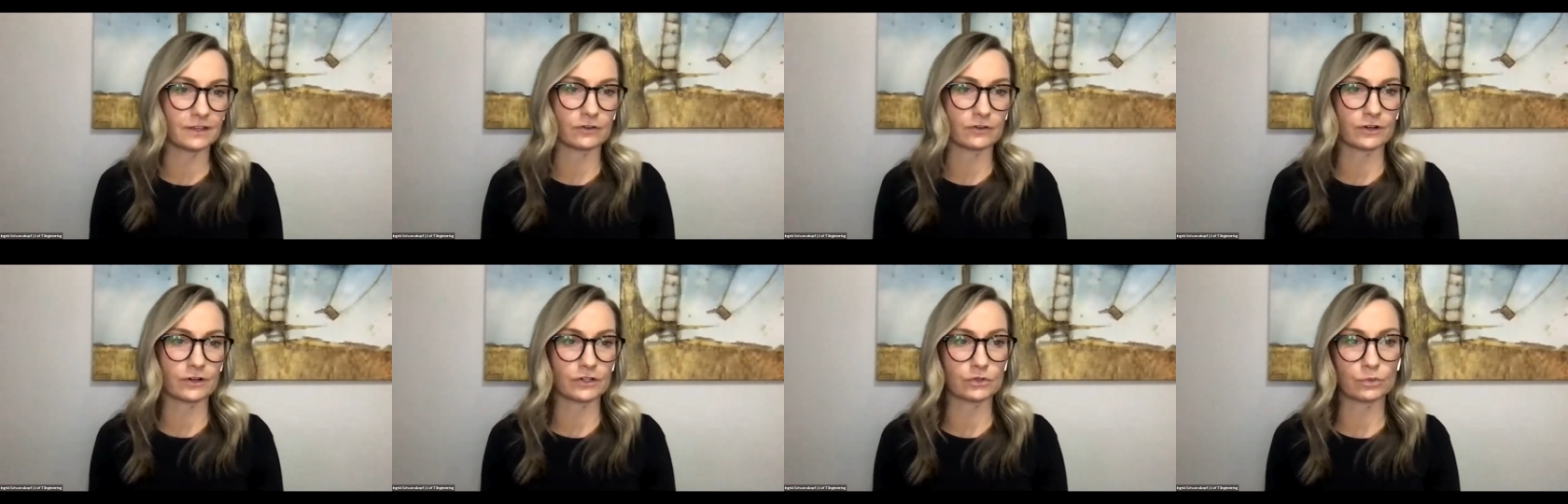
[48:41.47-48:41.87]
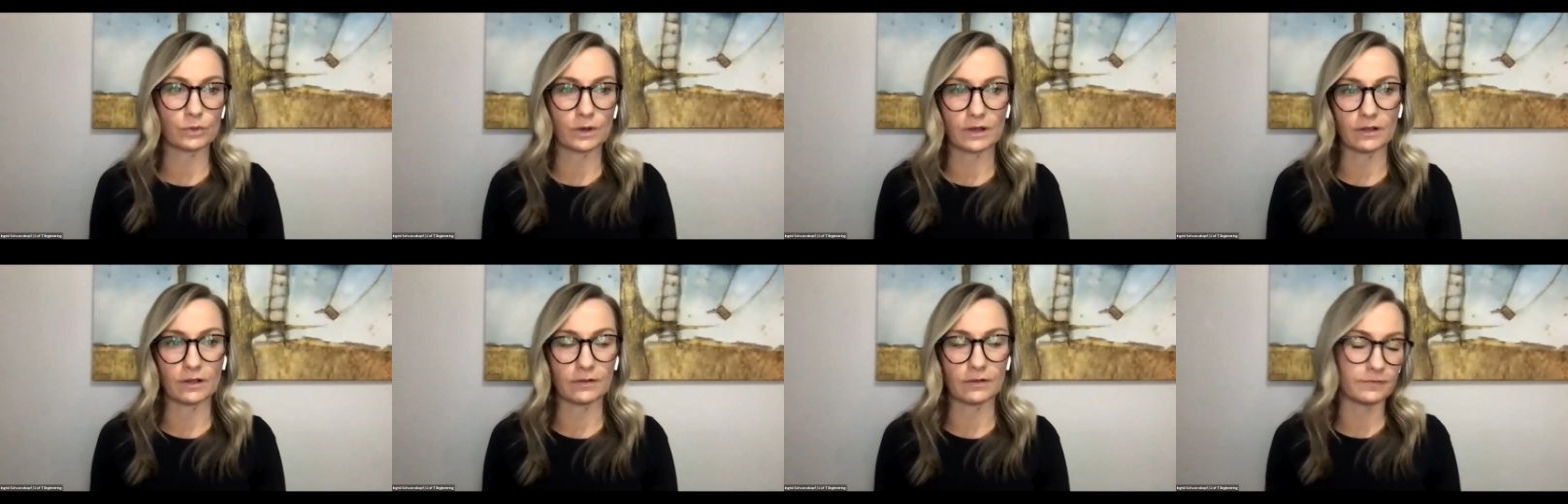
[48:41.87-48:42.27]
in grade
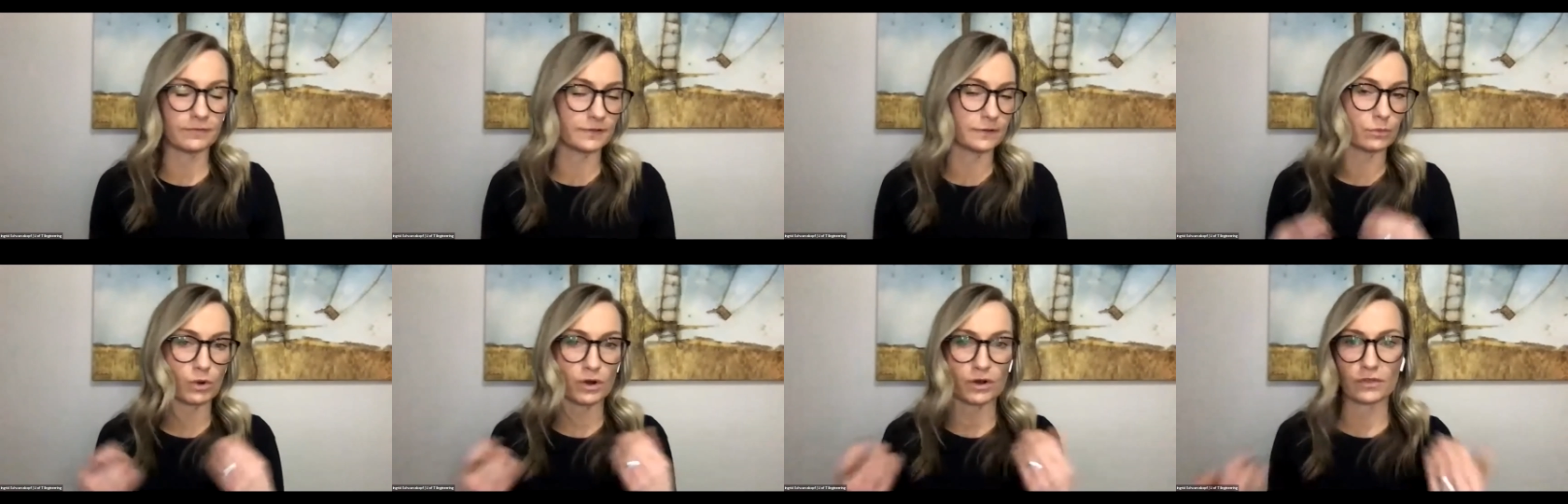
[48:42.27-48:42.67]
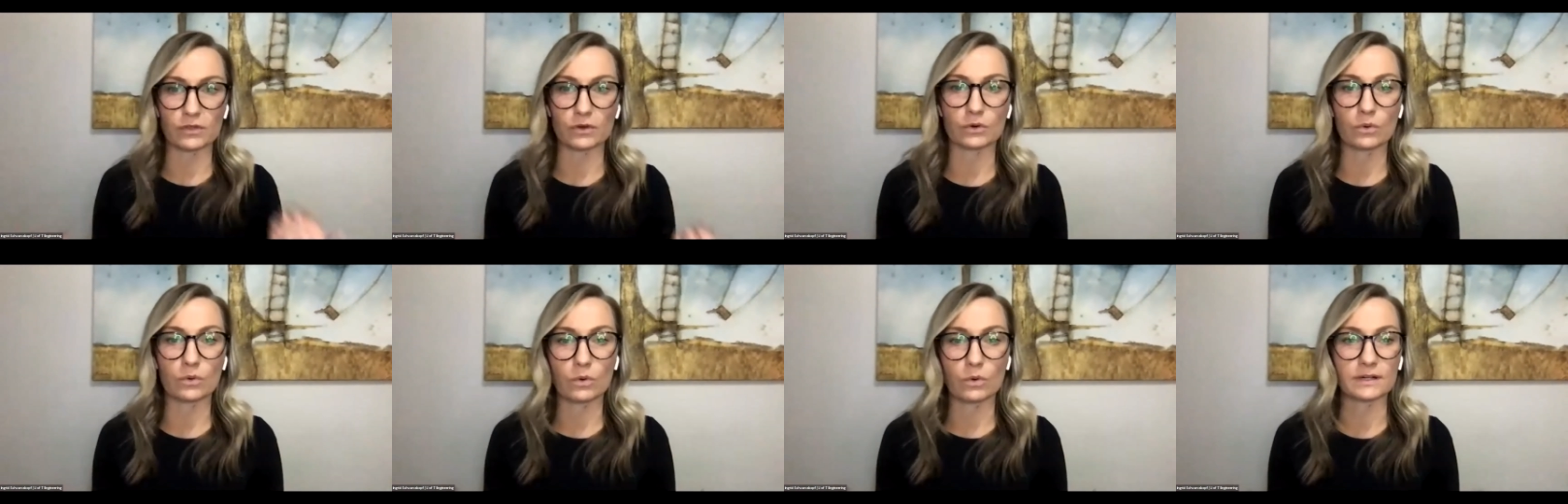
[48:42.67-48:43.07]
12 in one
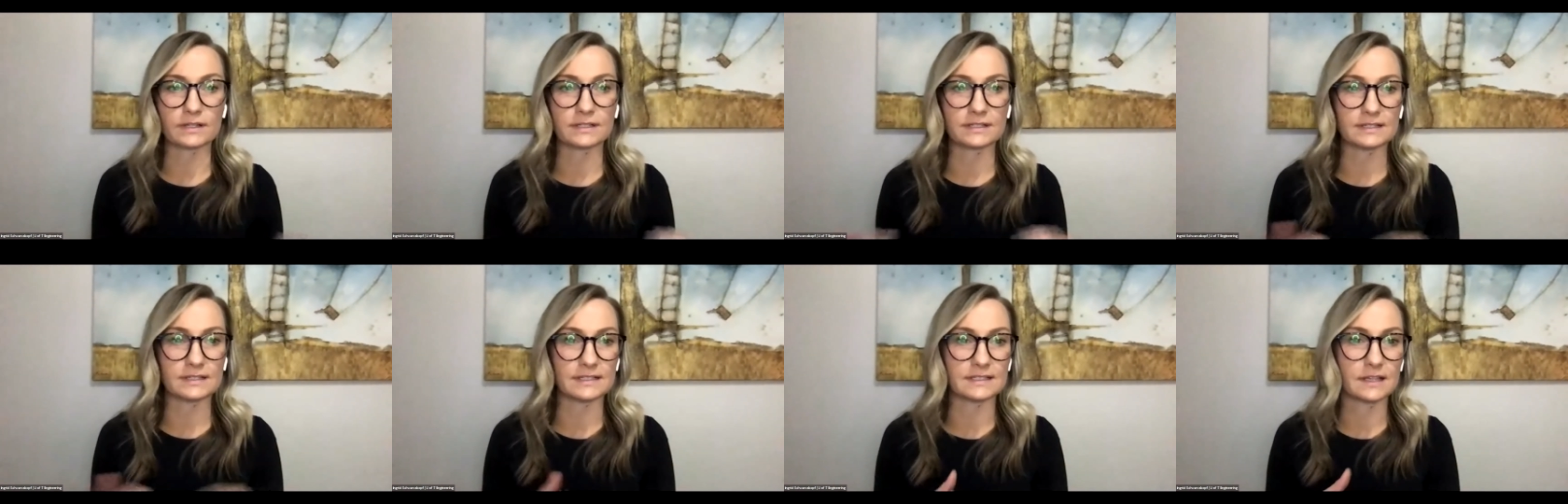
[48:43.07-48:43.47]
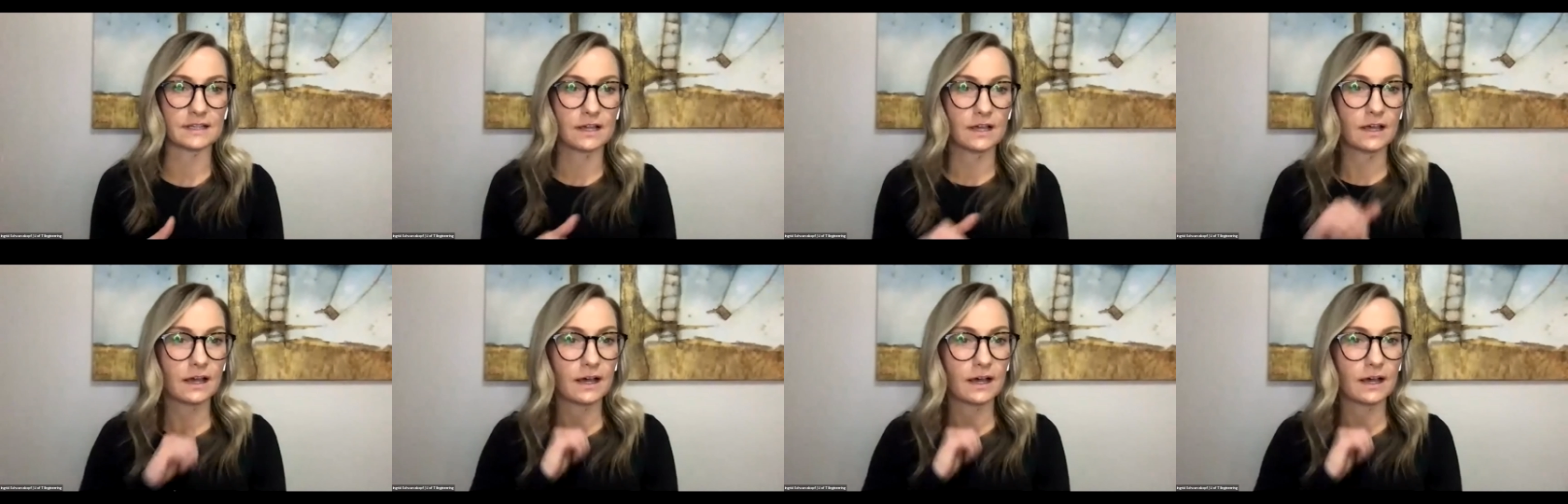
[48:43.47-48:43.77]
of their courses,